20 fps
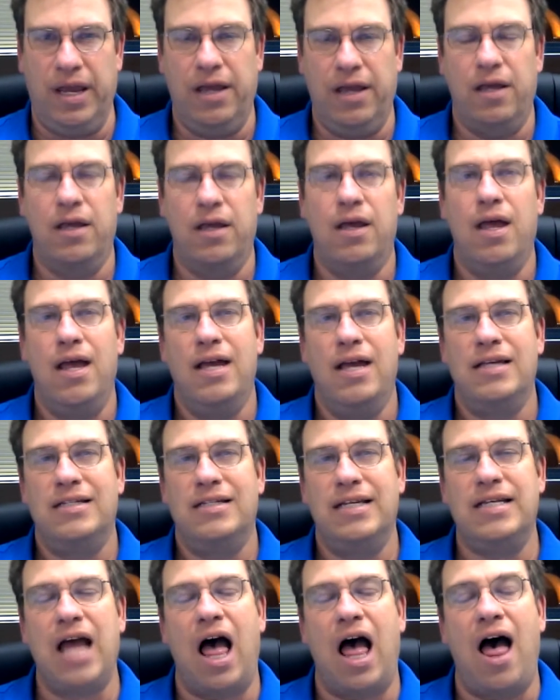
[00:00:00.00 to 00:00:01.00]
He
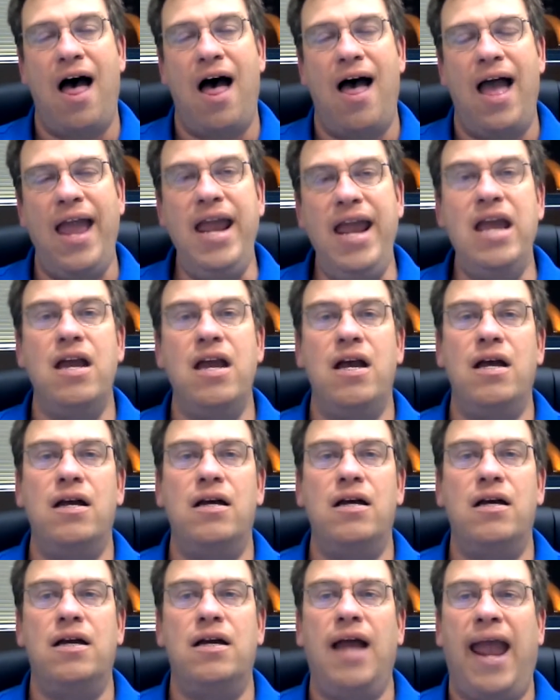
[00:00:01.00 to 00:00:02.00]
says, I
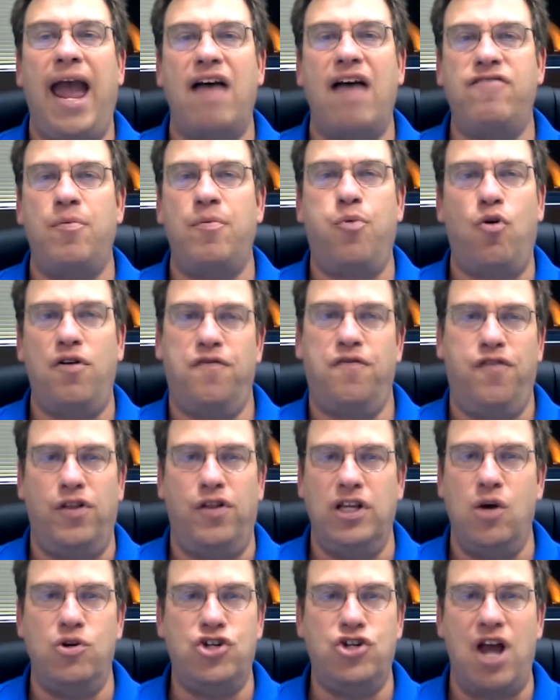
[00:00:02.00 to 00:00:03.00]
have a
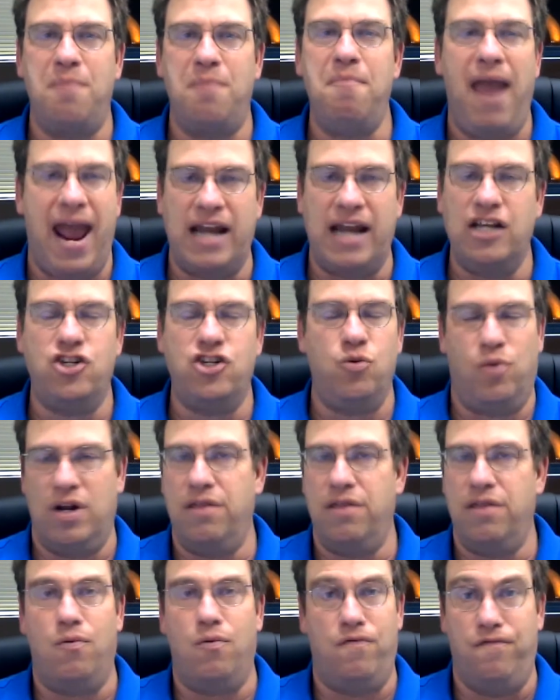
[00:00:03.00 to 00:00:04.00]
portfolio which I manage at
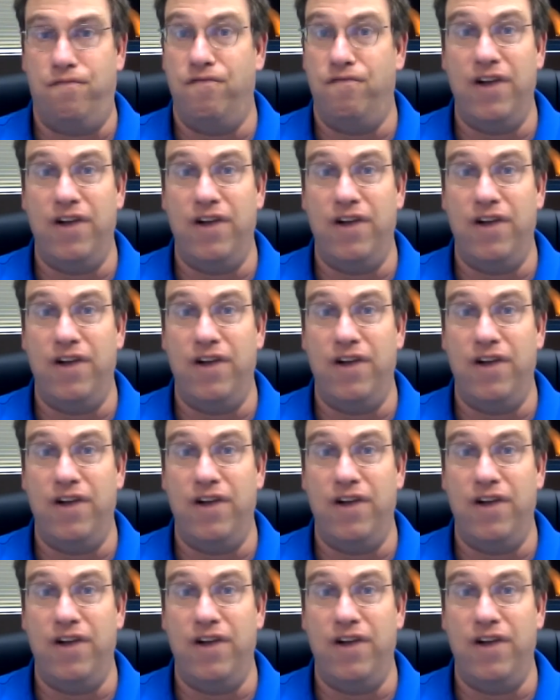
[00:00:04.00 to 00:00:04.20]
one of the